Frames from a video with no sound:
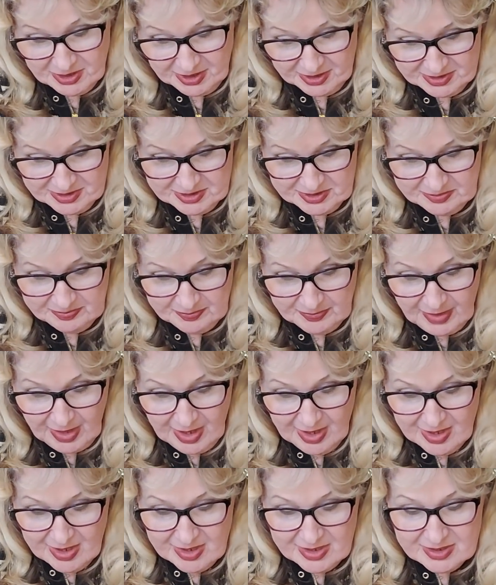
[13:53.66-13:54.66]
nuts.
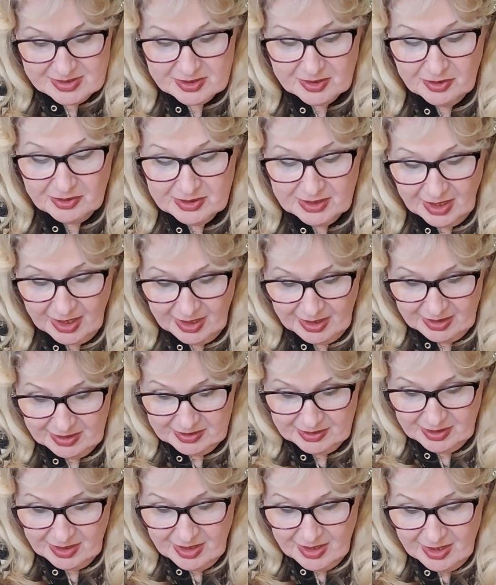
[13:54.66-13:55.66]
Scott
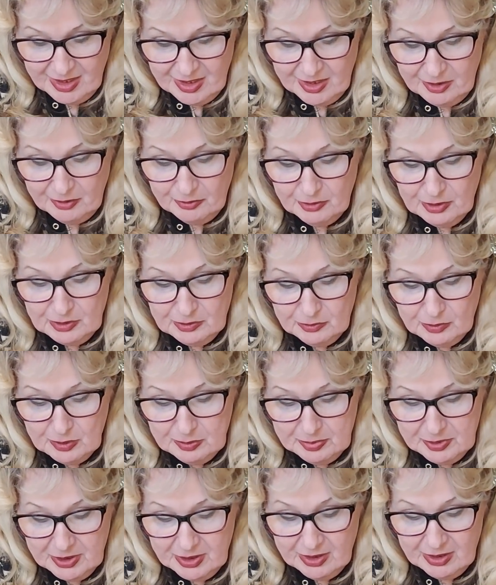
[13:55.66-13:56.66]
Allen, will
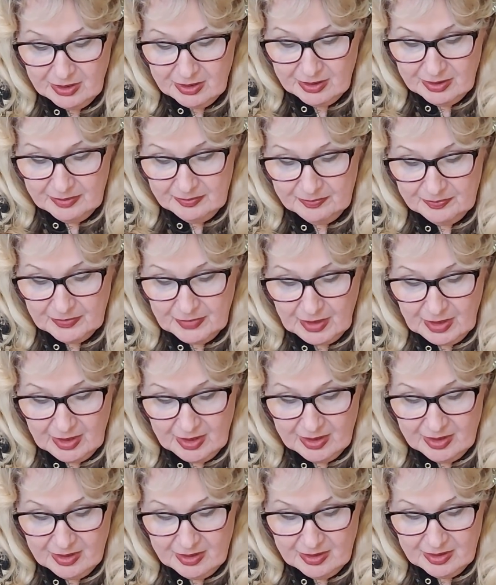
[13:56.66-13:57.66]
Whoopi
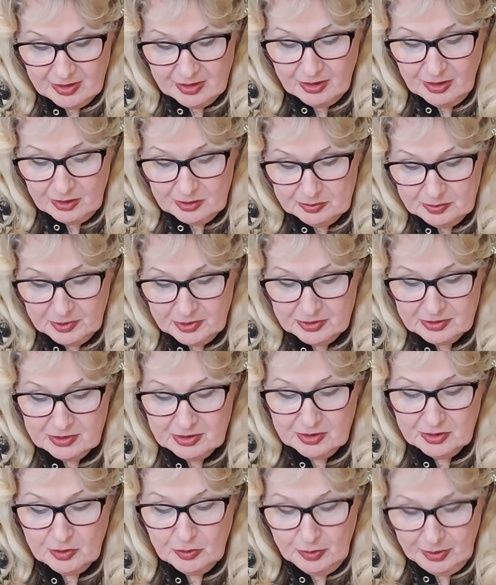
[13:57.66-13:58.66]
Goldberg
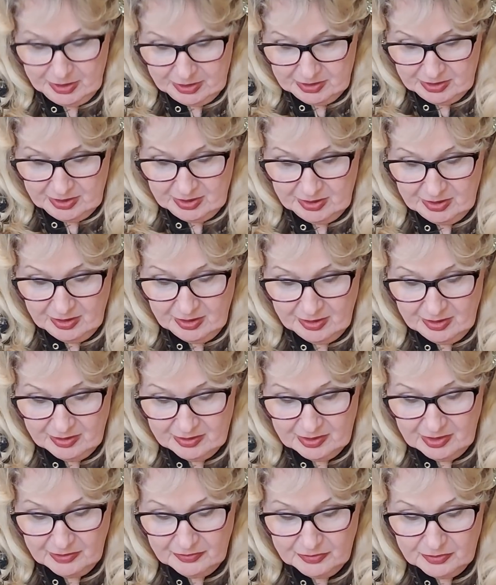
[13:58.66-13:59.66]
quit?
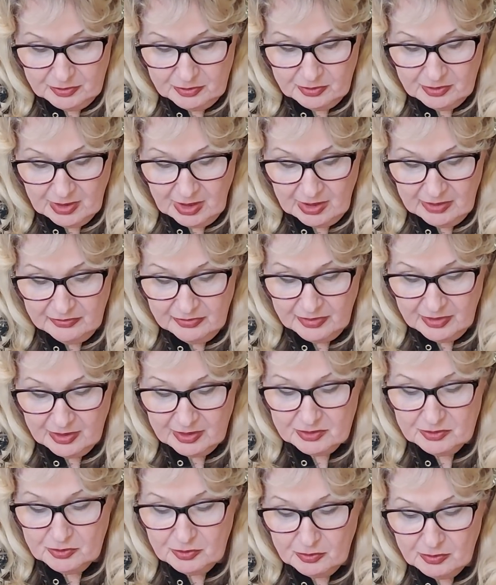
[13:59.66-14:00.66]
The View gave
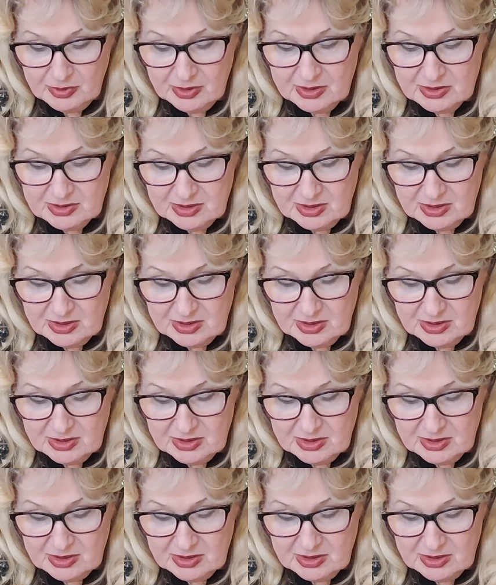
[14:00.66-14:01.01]
her 2-week